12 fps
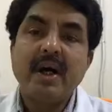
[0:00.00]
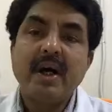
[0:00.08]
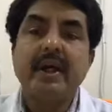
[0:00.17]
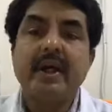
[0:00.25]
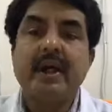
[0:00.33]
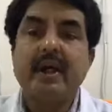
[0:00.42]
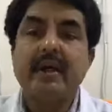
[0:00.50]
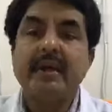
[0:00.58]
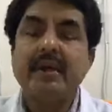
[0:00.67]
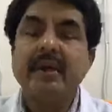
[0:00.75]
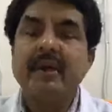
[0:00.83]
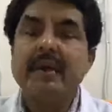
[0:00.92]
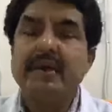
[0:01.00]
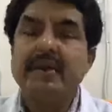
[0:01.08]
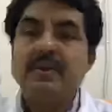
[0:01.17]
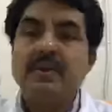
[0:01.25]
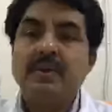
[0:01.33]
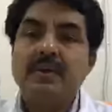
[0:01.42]
care,
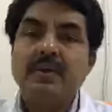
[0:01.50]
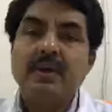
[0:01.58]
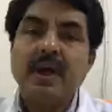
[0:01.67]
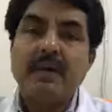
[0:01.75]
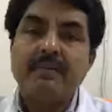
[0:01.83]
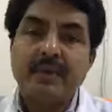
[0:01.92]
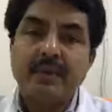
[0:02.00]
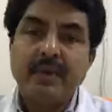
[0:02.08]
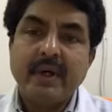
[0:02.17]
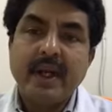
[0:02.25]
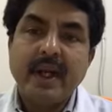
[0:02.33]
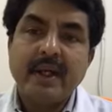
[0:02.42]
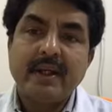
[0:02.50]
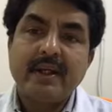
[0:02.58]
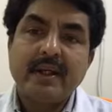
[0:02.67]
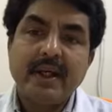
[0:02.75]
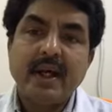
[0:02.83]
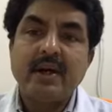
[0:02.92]
you have to
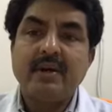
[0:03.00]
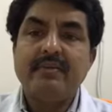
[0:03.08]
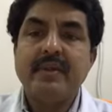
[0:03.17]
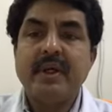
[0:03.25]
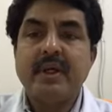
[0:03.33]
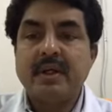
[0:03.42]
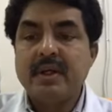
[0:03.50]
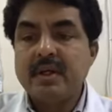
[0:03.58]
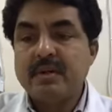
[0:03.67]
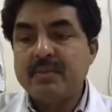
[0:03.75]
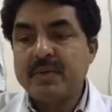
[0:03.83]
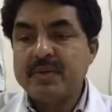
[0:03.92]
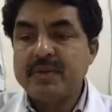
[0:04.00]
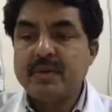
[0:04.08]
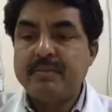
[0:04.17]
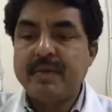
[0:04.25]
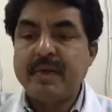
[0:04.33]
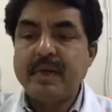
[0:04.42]
take care of the
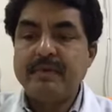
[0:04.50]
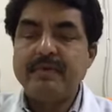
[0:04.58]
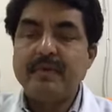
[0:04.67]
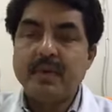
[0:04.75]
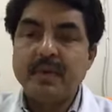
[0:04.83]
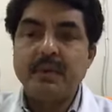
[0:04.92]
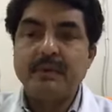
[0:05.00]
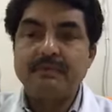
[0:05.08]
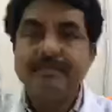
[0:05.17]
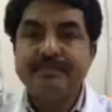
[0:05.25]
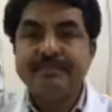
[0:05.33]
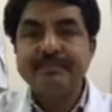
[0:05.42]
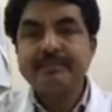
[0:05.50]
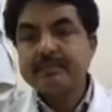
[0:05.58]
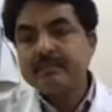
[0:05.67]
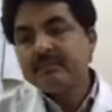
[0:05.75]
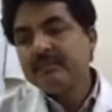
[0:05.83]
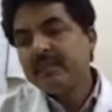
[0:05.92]
post-operative wound.
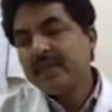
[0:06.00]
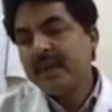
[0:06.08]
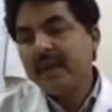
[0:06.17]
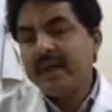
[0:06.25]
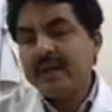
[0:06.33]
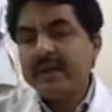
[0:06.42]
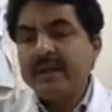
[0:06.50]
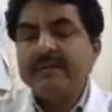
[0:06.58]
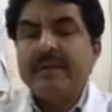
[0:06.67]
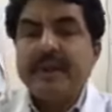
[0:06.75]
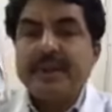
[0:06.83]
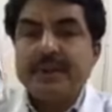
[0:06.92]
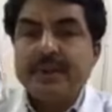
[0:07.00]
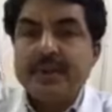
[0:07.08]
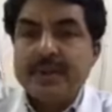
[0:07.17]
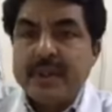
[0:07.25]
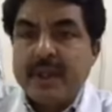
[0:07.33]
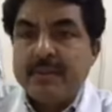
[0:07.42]
And if I show
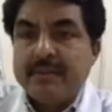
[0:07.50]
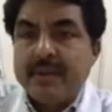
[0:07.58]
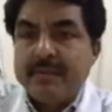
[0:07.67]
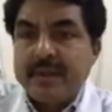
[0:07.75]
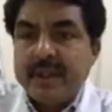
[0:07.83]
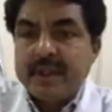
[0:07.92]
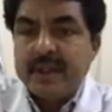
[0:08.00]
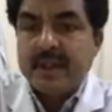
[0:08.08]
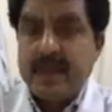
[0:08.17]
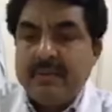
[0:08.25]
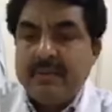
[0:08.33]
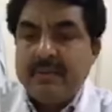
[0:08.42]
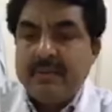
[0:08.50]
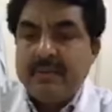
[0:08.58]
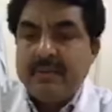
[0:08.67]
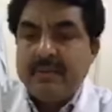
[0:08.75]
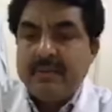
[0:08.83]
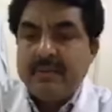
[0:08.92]
you some of the picture of
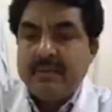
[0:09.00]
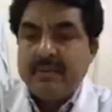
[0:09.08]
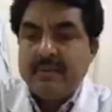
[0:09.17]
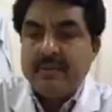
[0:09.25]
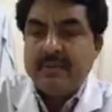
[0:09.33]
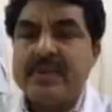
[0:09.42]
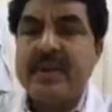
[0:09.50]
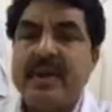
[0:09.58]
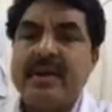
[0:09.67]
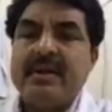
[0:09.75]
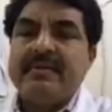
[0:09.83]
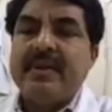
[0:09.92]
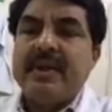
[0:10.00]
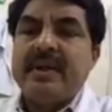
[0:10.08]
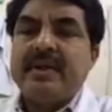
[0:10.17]
X-ray of the